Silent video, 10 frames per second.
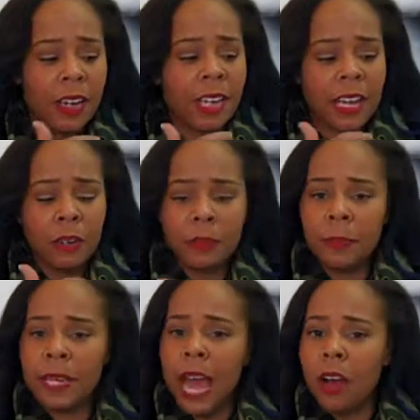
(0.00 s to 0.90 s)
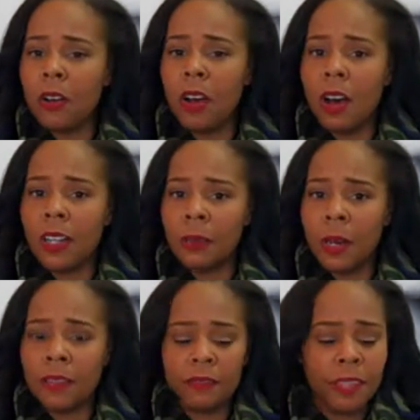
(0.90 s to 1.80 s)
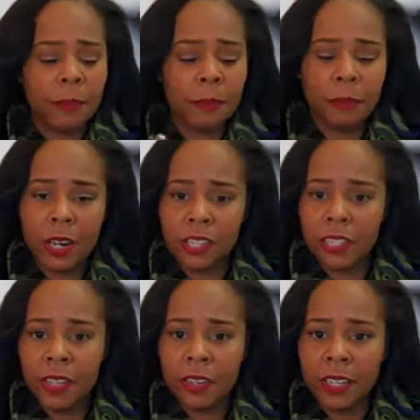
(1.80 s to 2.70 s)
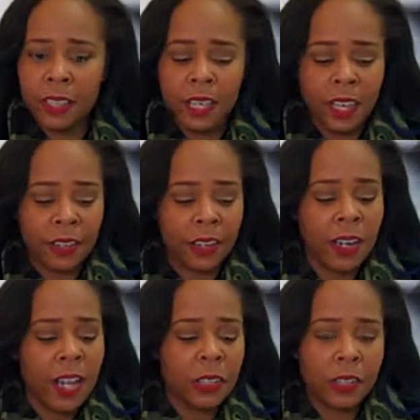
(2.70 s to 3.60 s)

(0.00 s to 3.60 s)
and I normally put alcohol in one of them and brush cleaner in the other,